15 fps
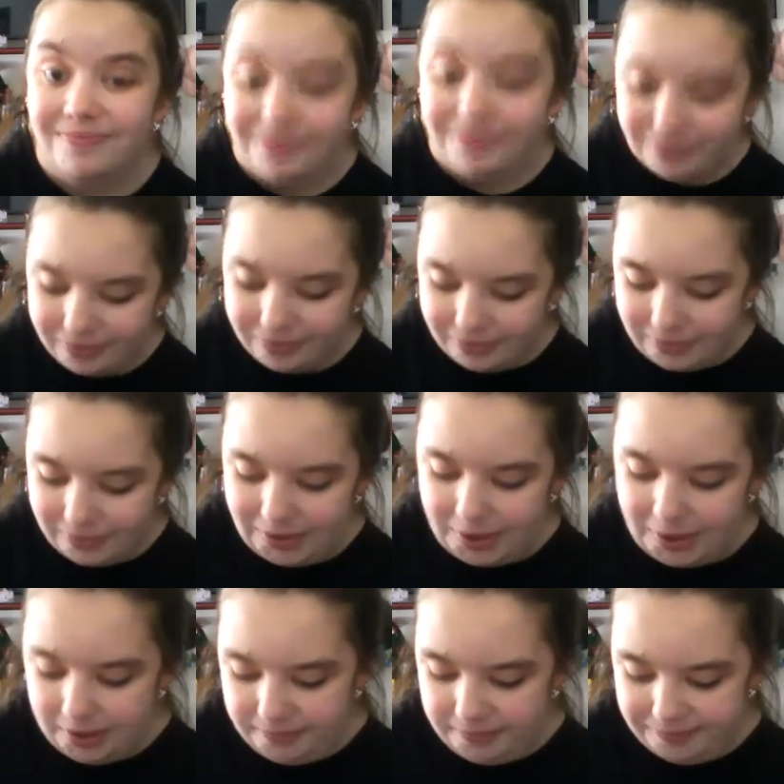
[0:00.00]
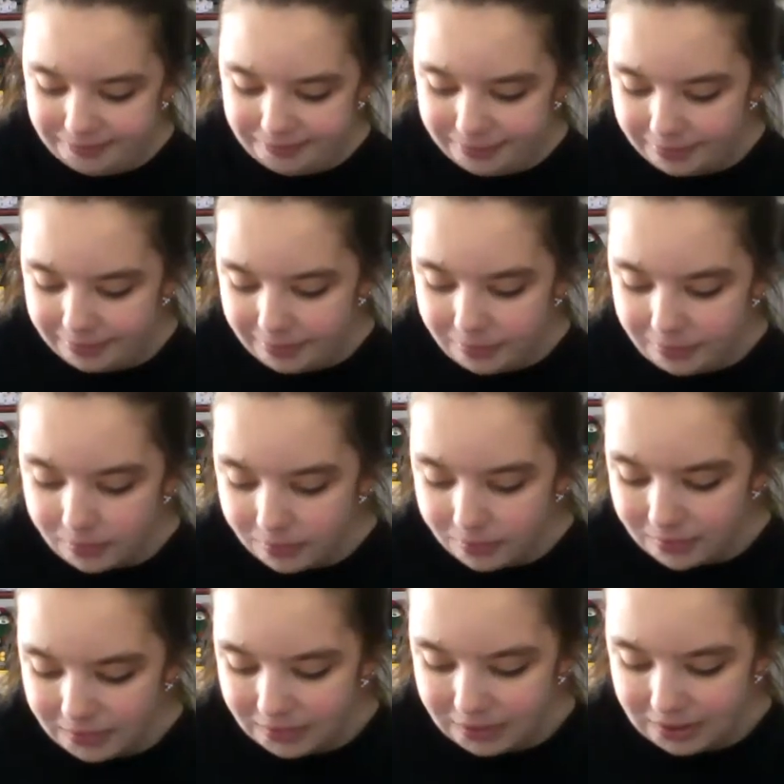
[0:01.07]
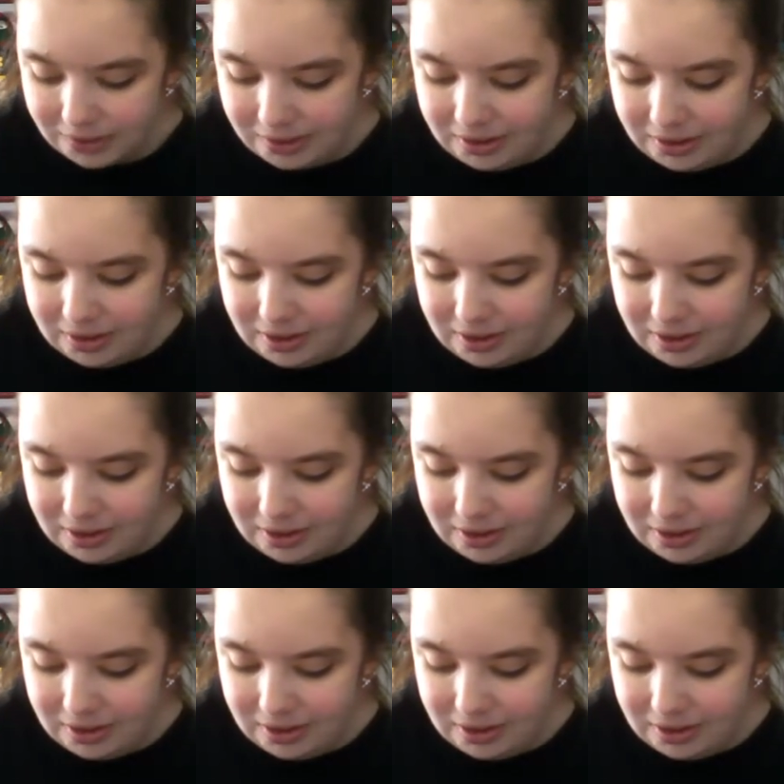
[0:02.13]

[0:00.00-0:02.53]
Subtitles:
No one is speaking in this clip.